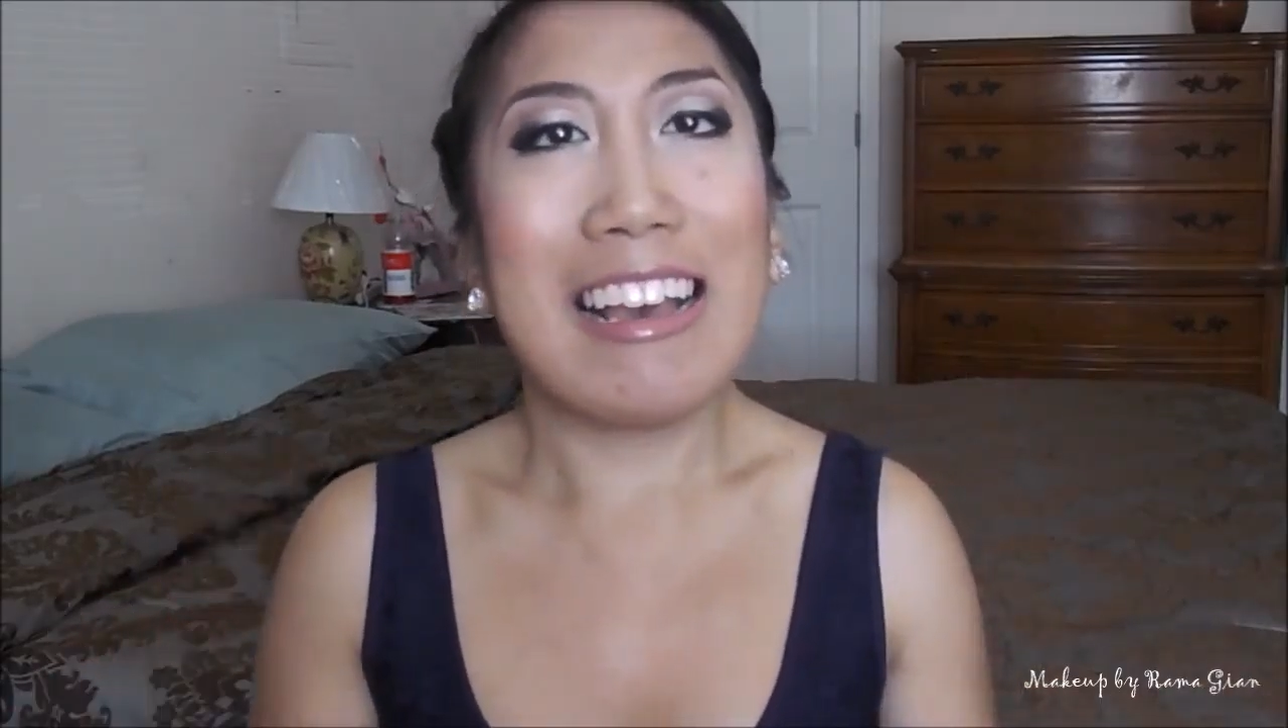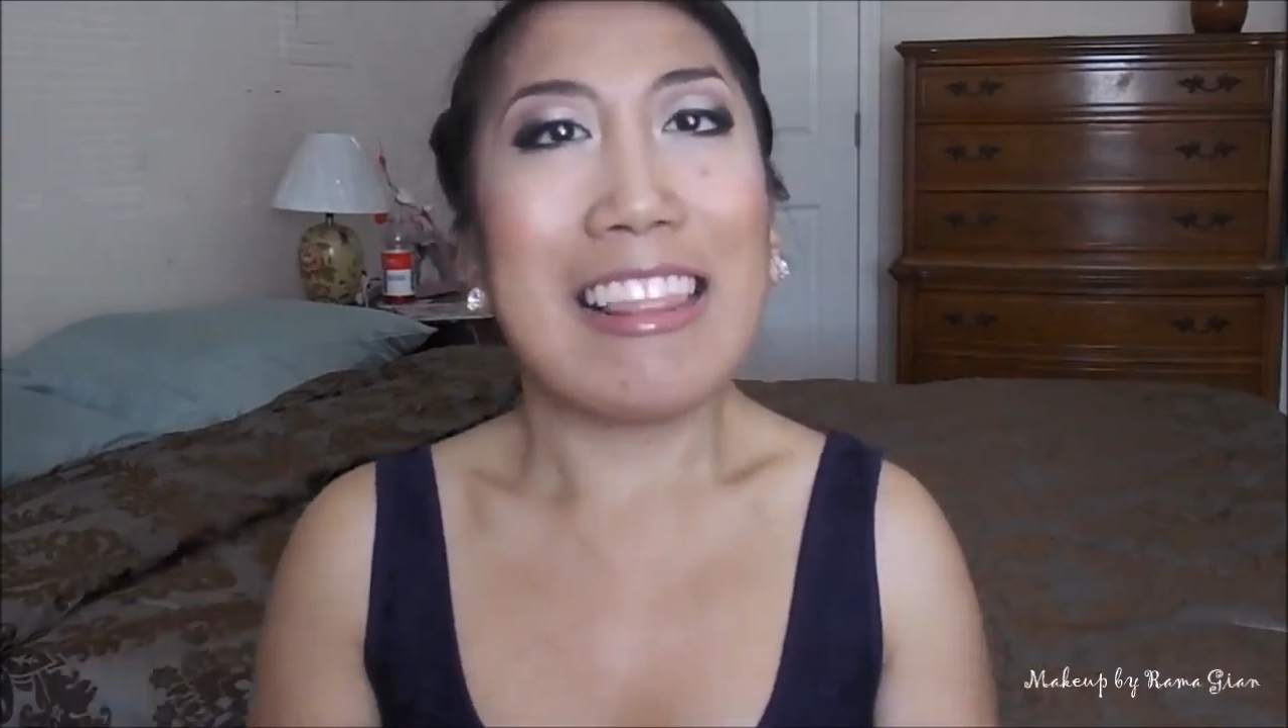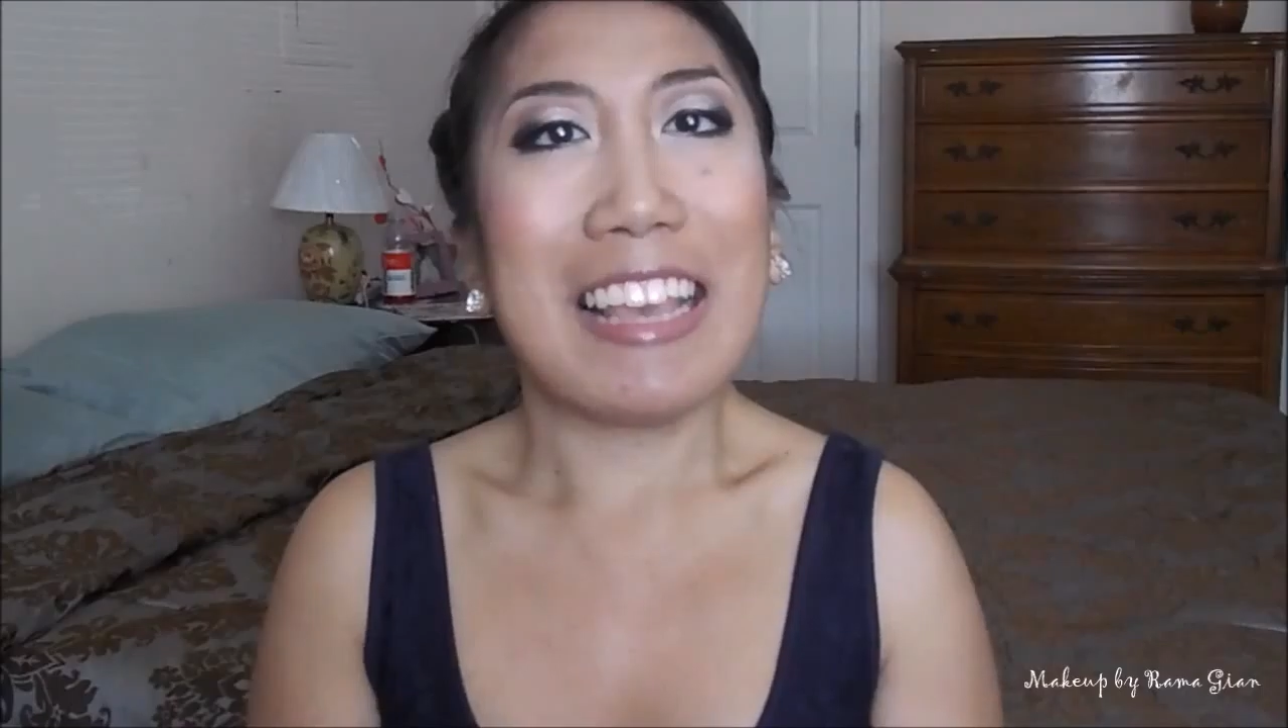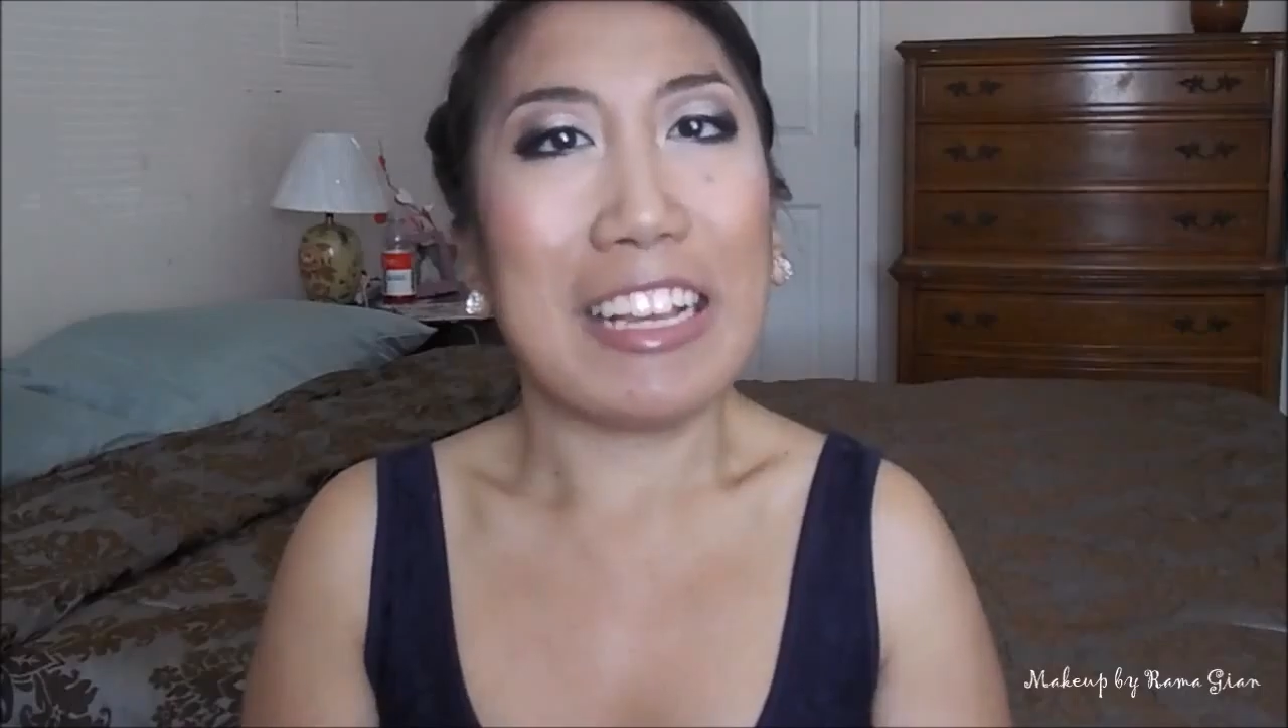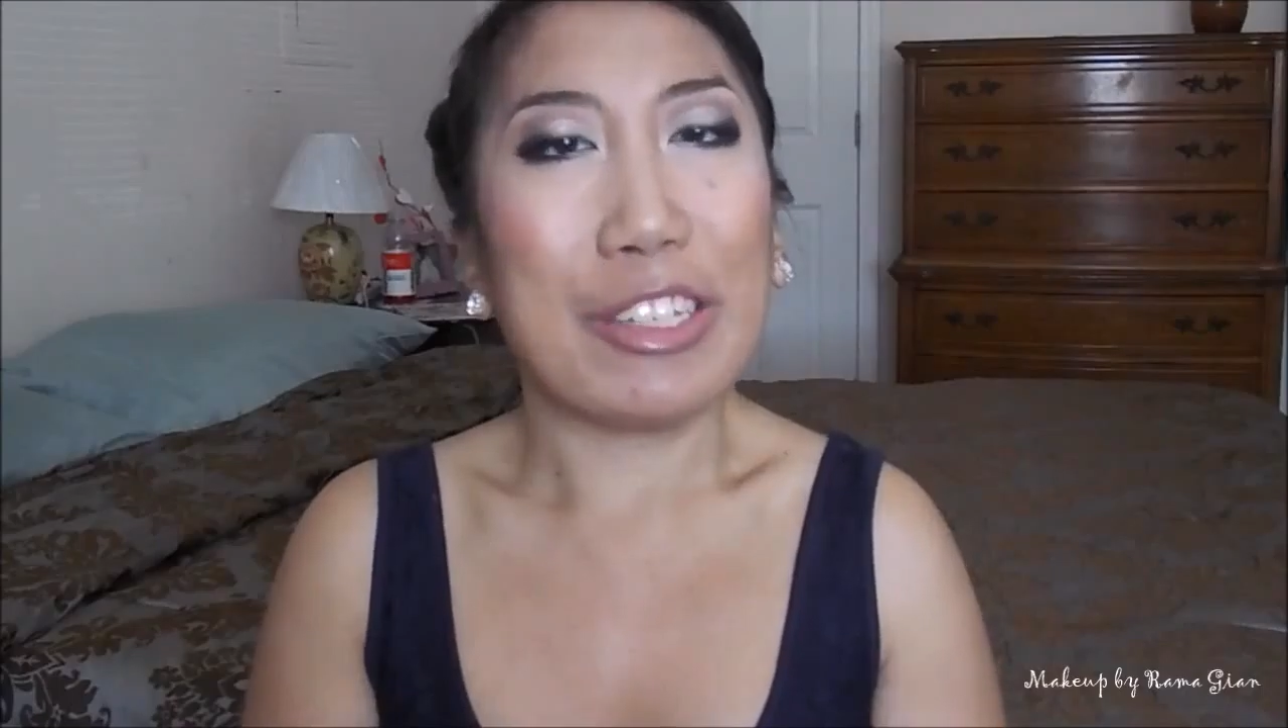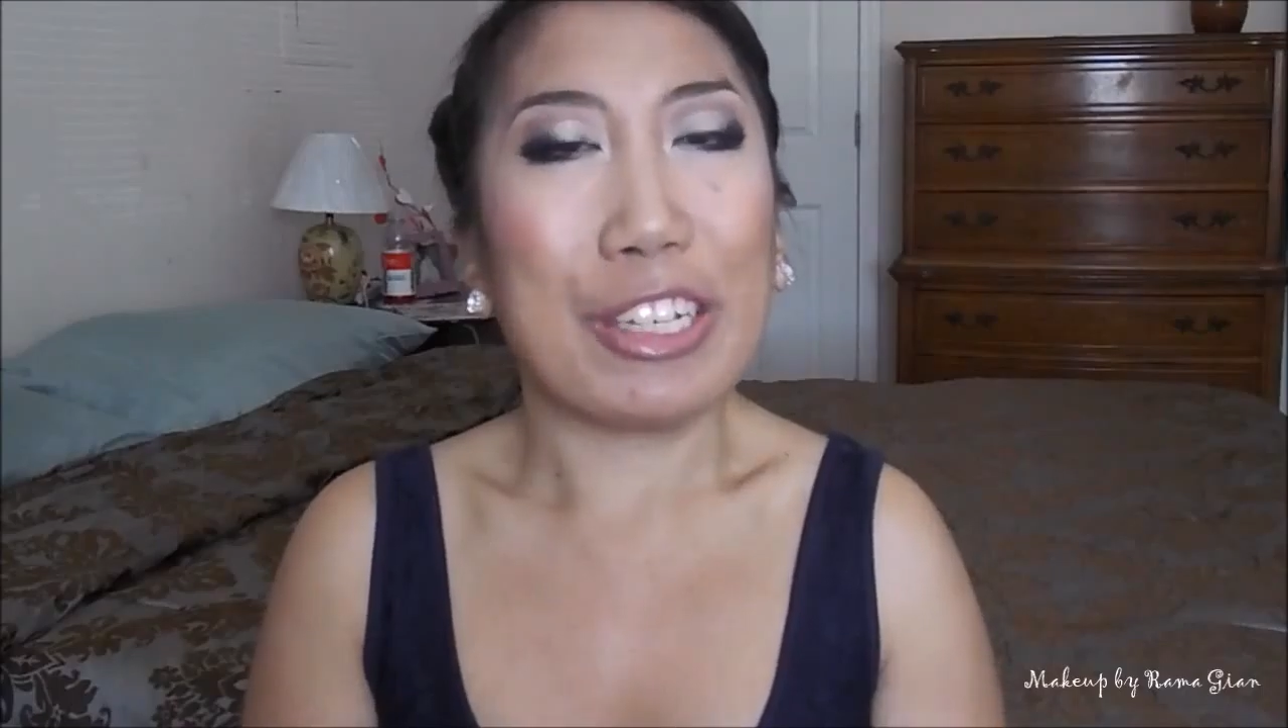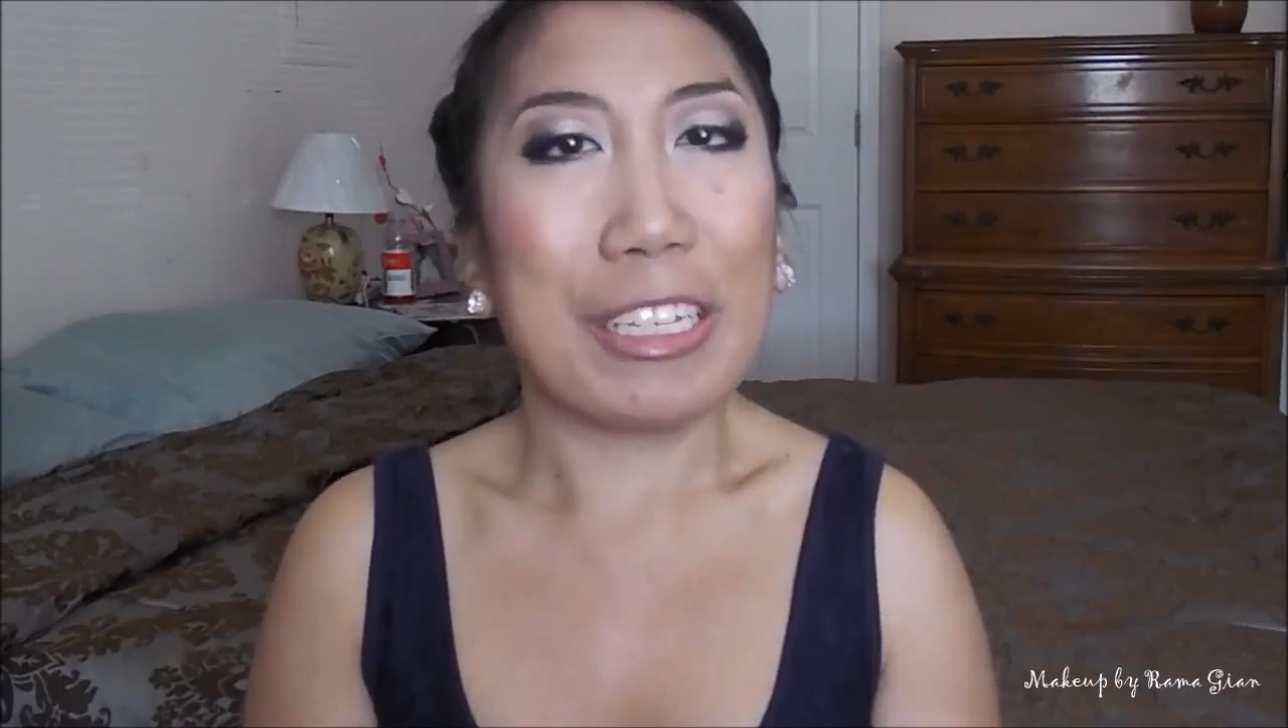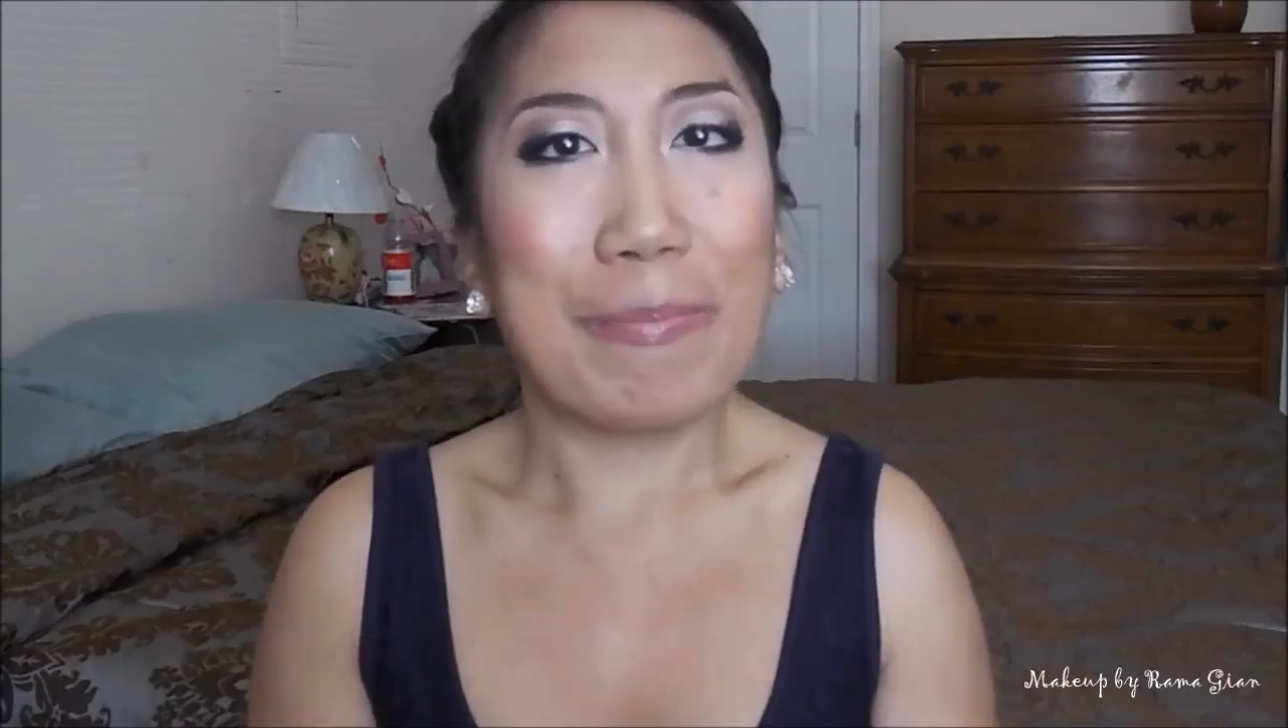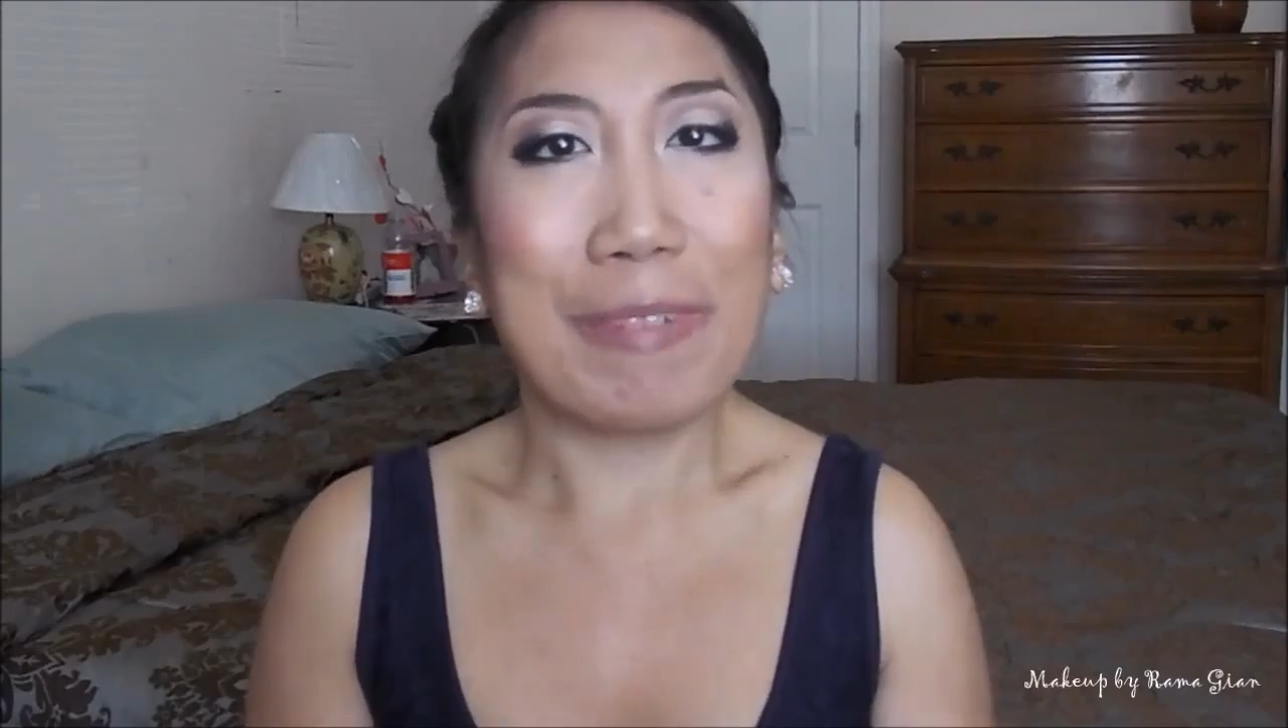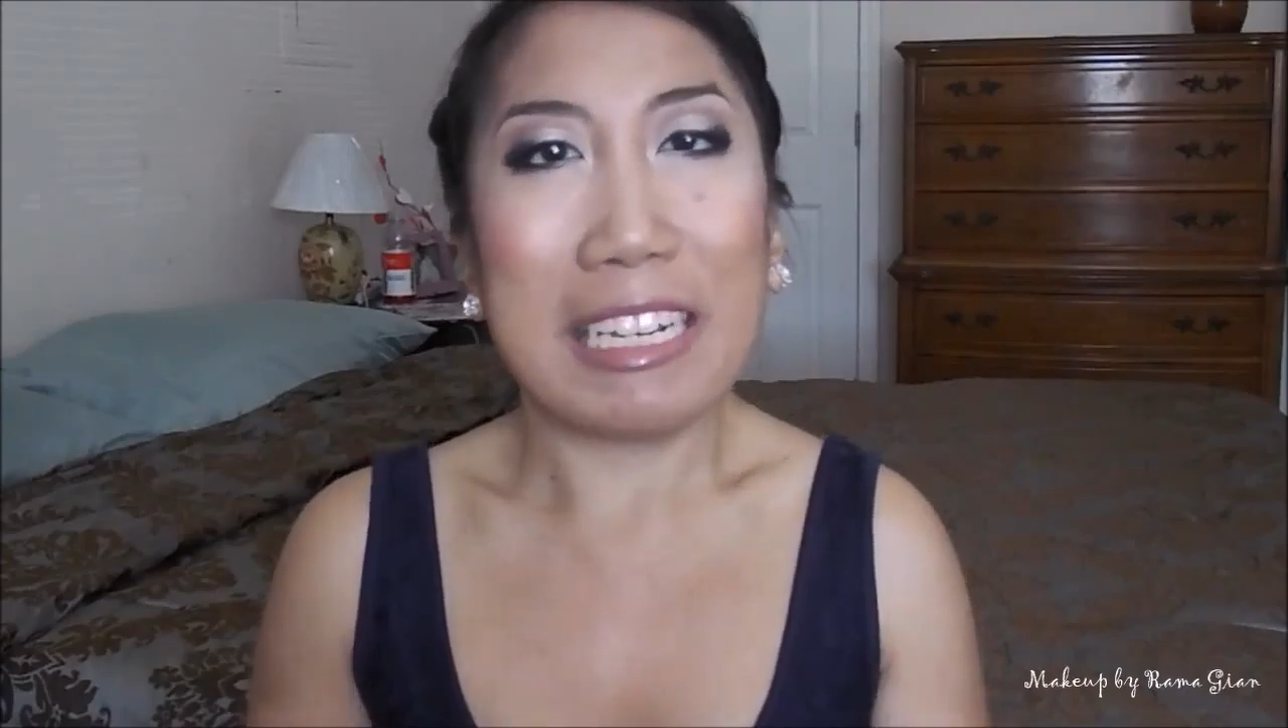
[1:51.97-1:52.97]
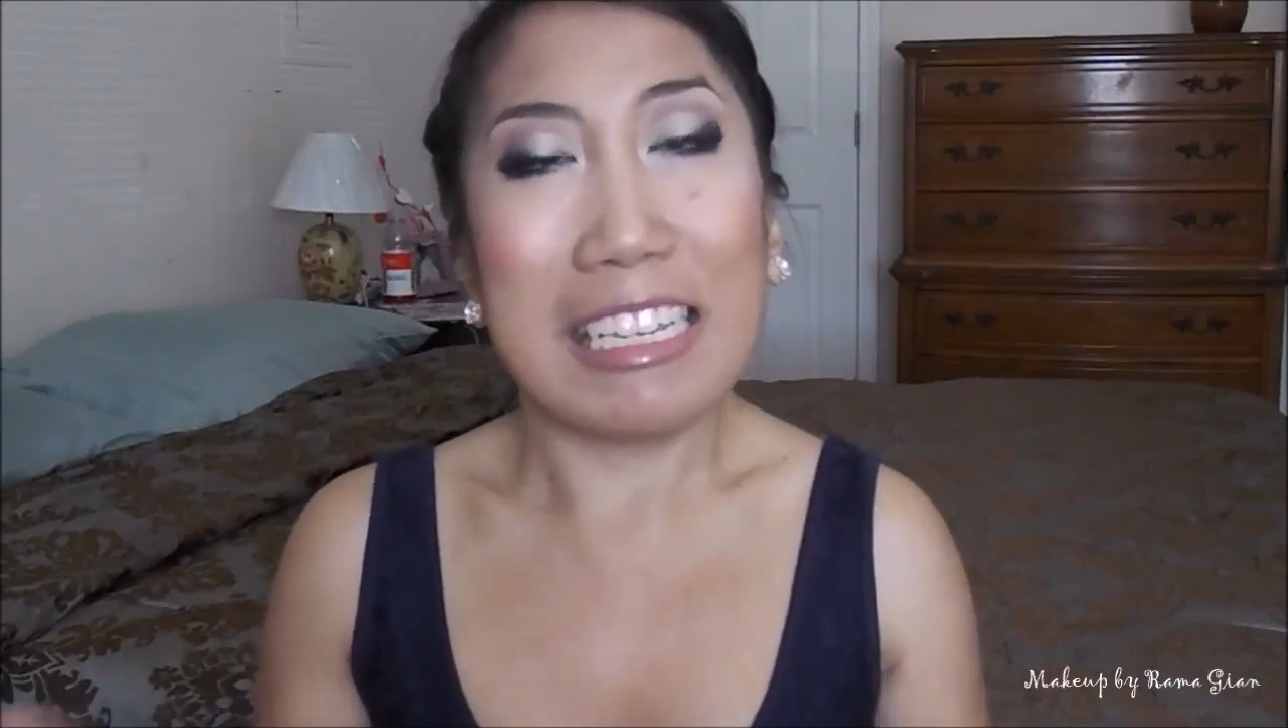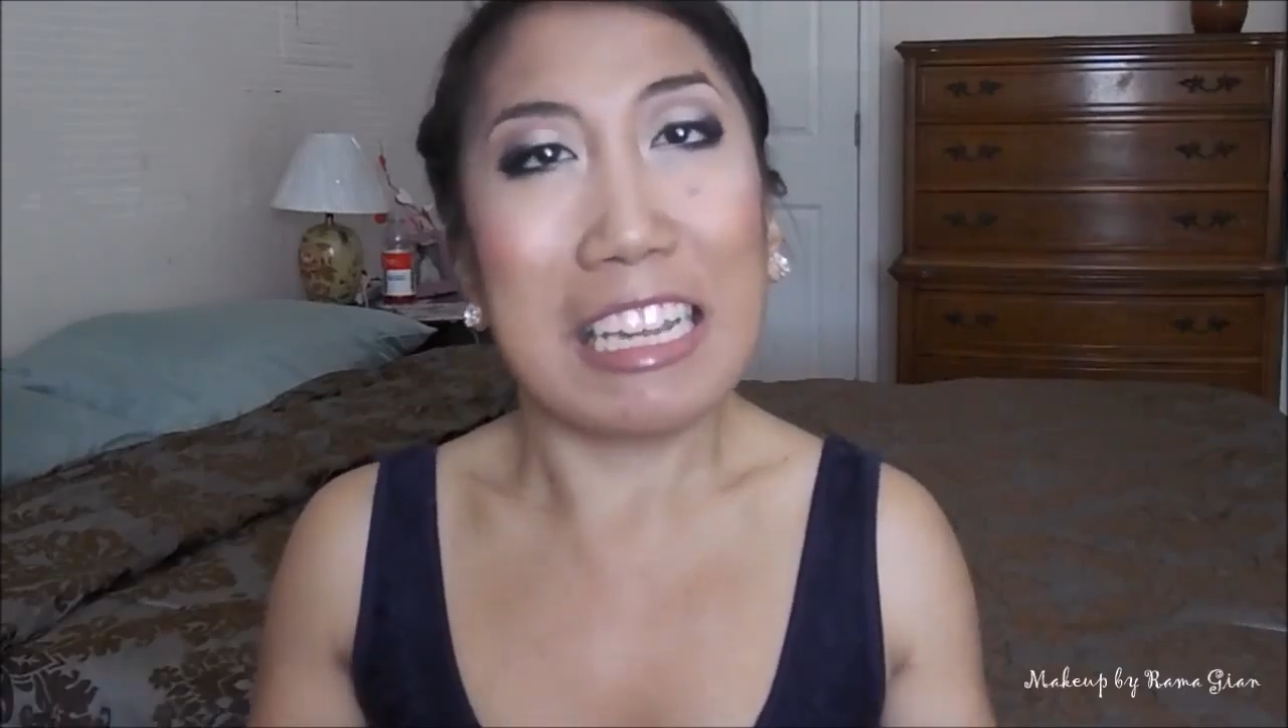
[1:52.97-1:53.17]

then just please